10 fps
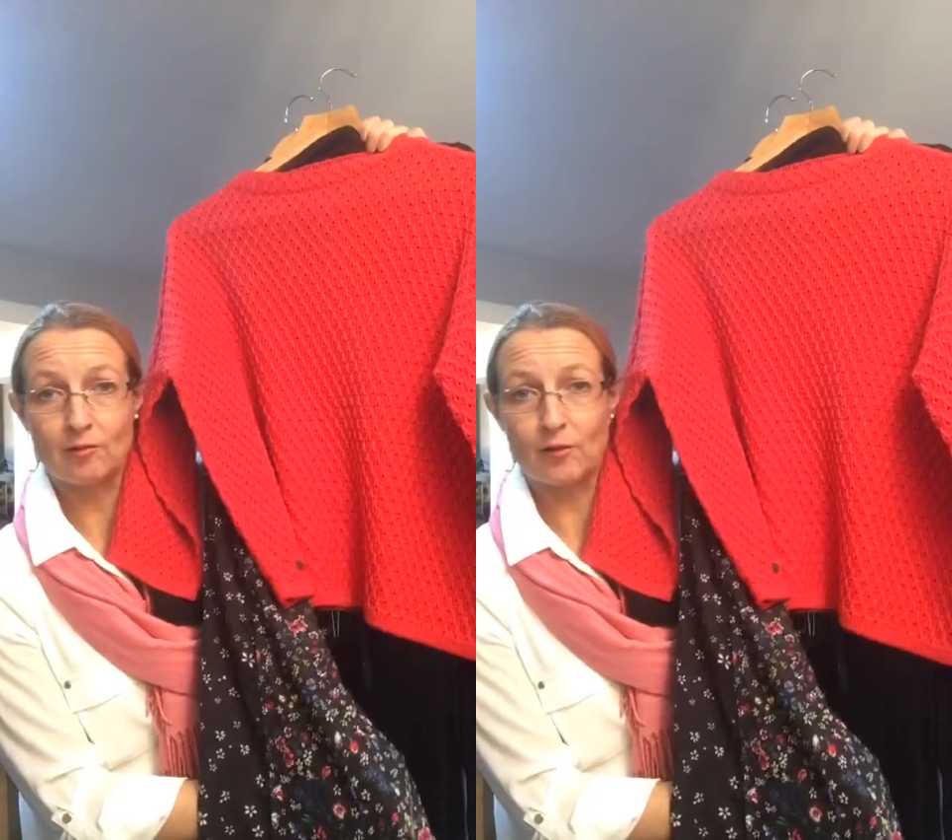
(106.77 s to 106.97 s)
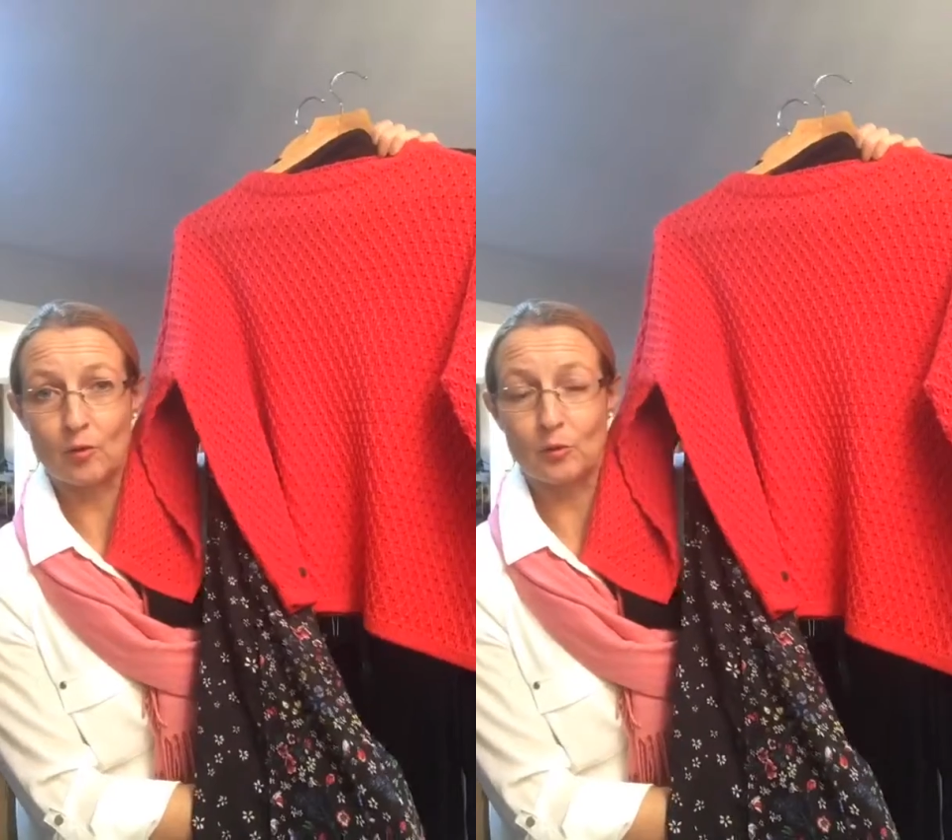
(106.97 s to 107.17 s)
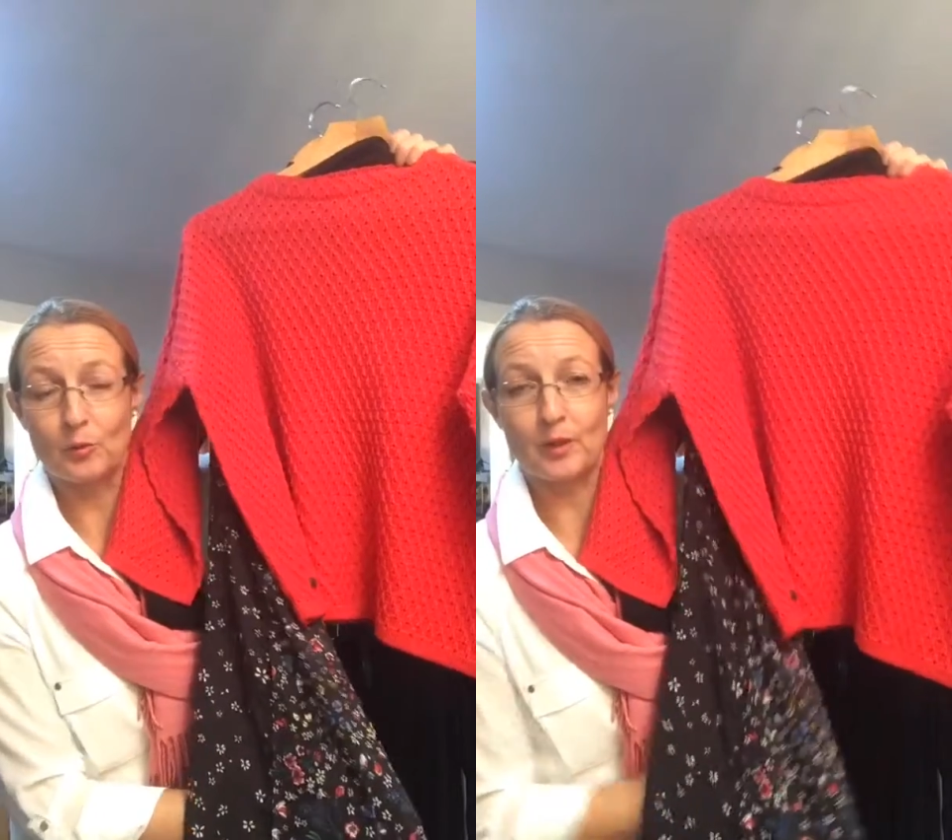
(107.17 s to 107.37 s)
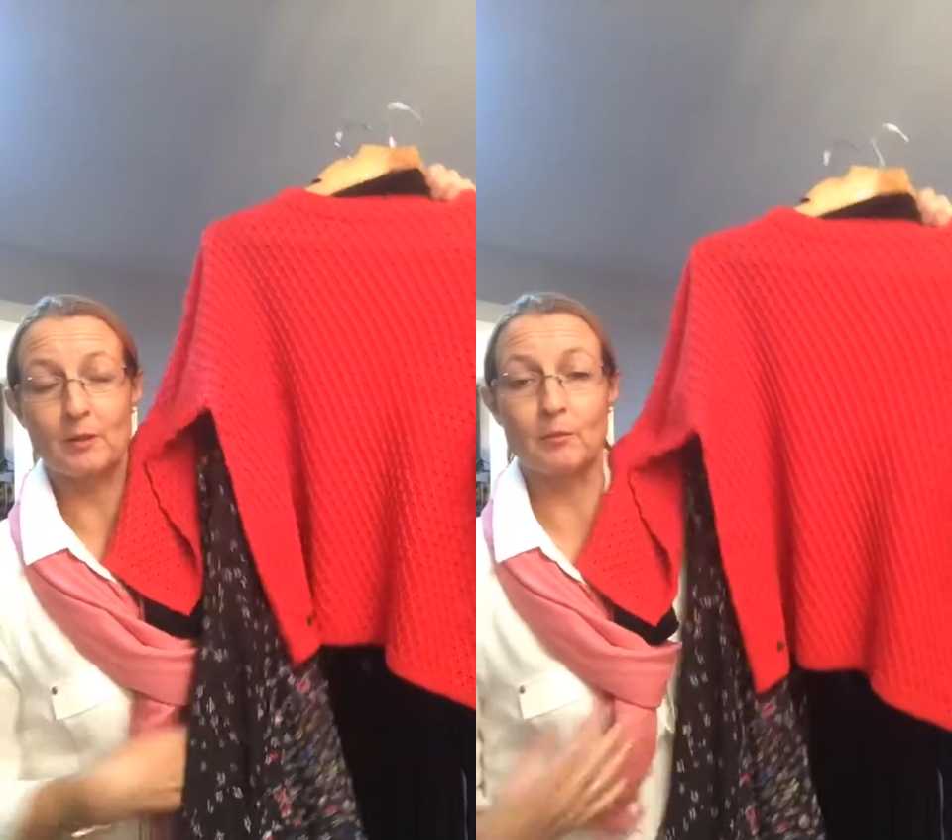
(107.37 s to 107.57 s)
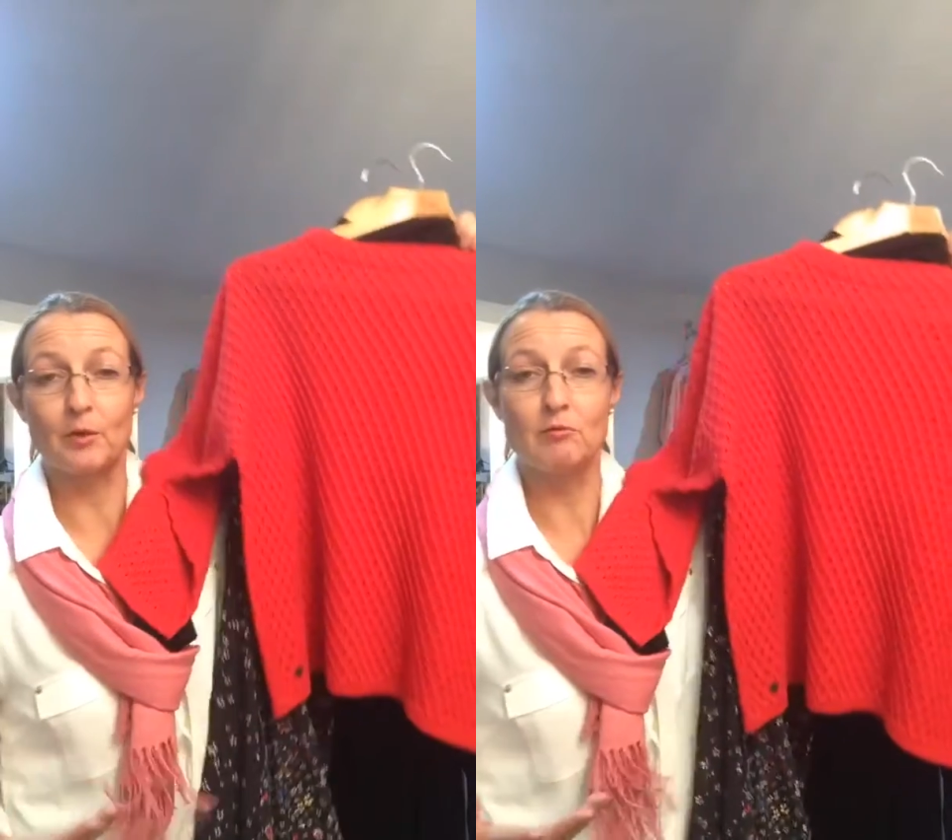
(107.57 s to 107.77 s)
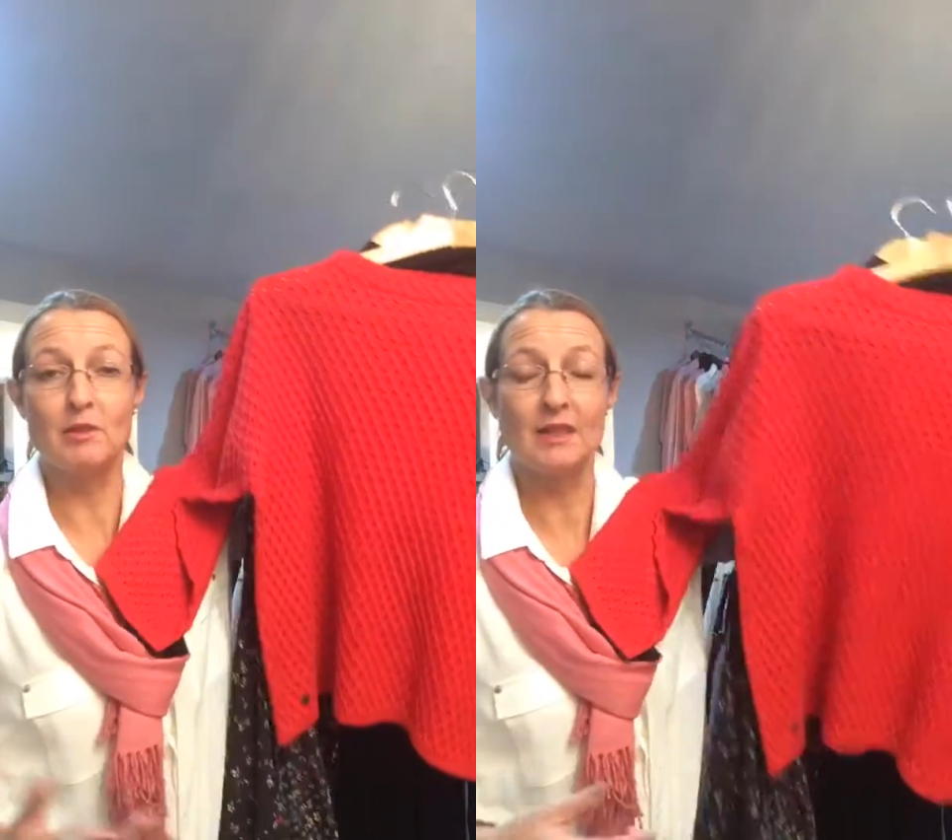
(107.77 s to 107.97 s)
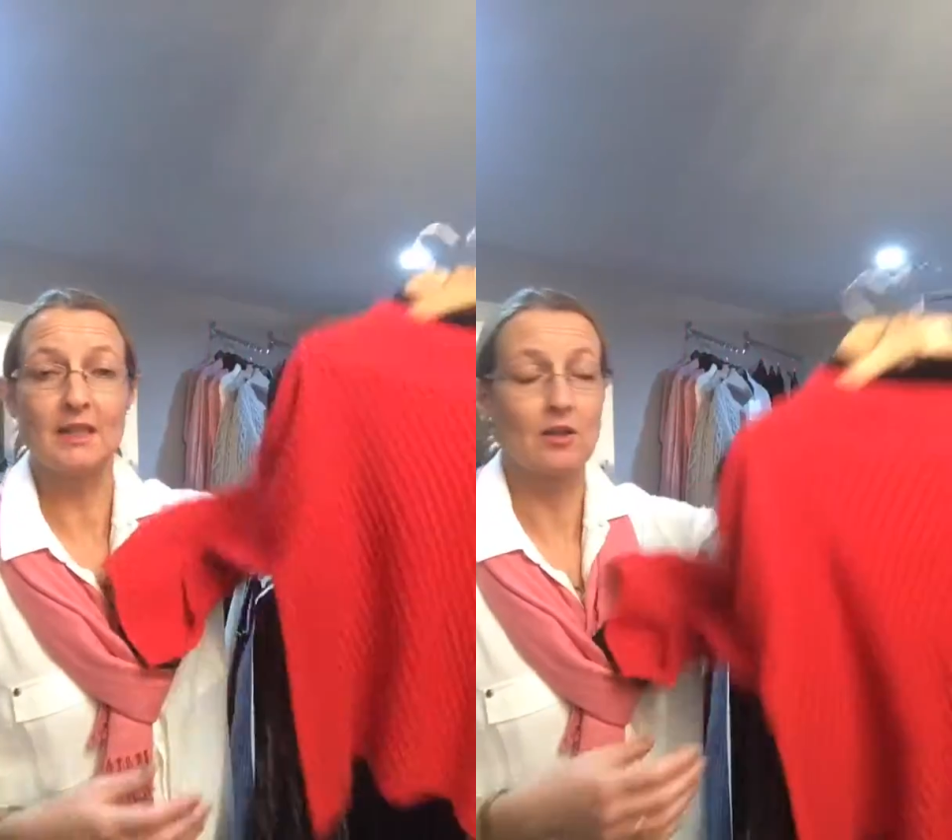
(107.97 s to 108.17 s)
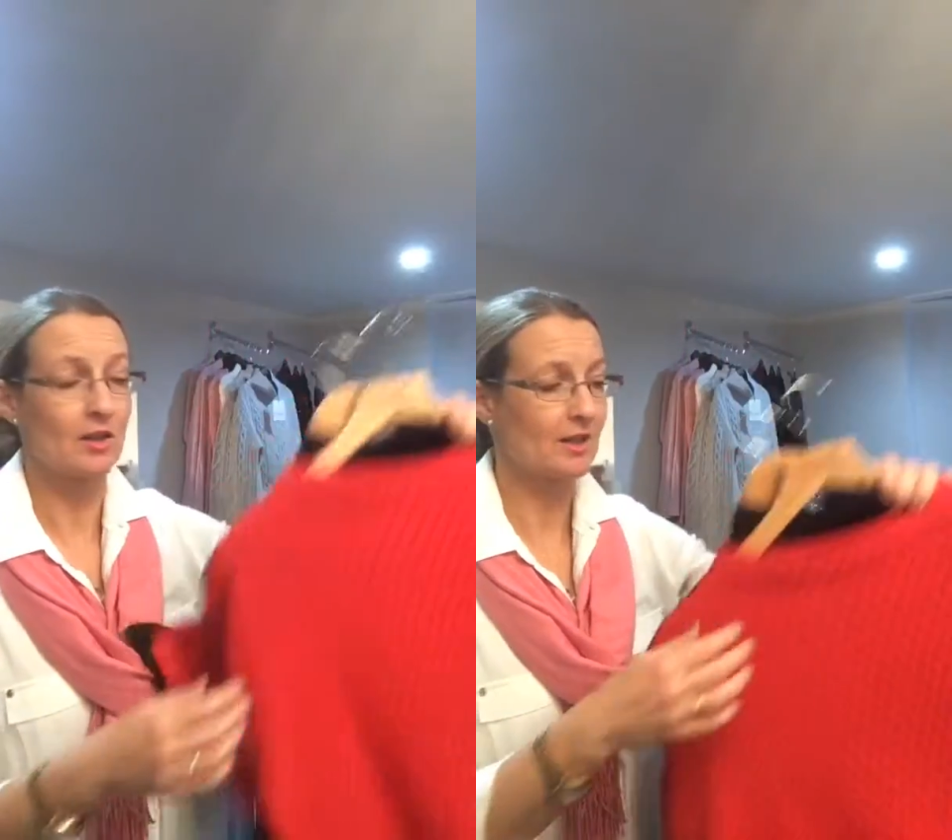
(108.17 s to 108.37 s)
floral print. But a
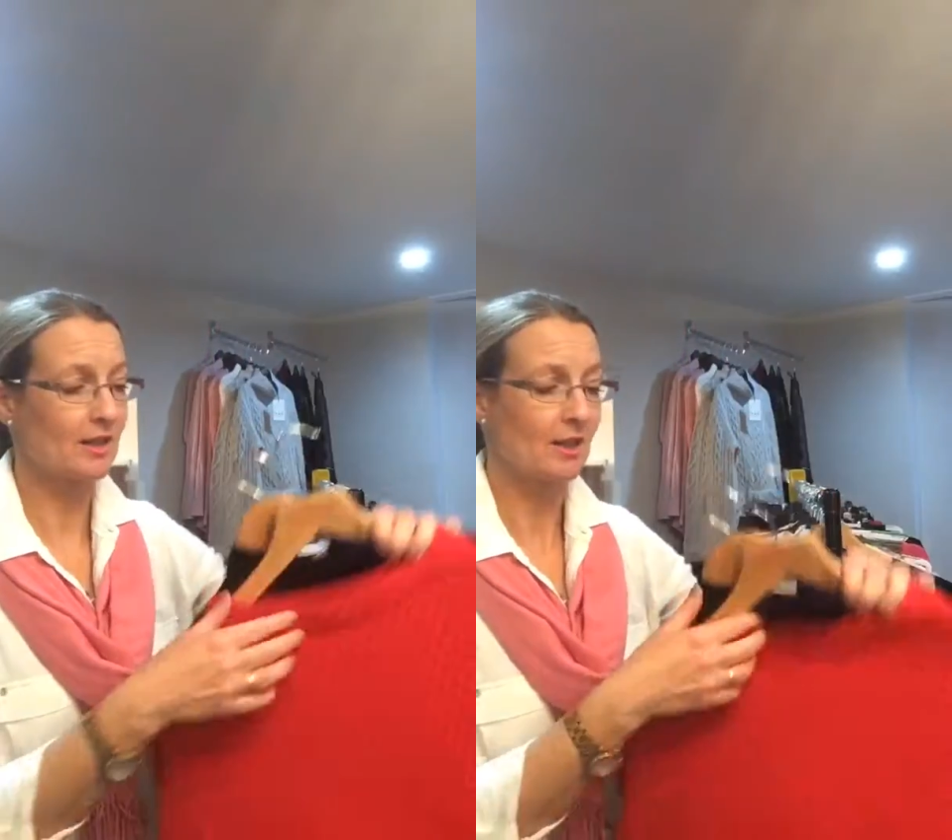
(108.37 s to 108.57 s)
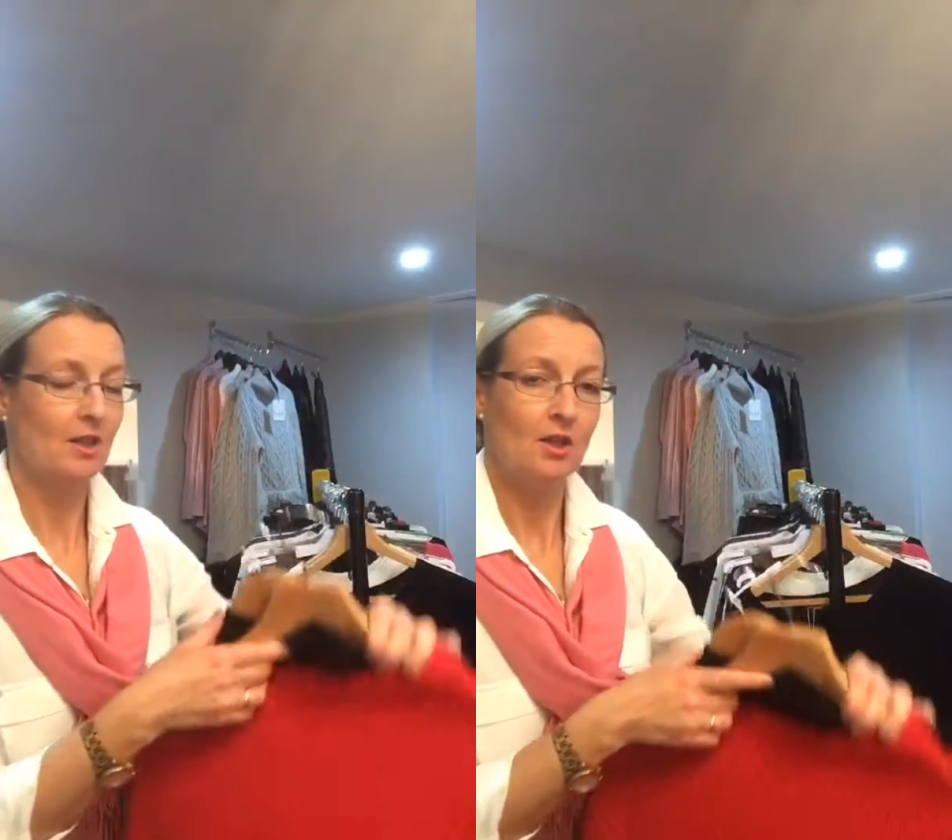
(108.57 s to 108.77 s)
really nice,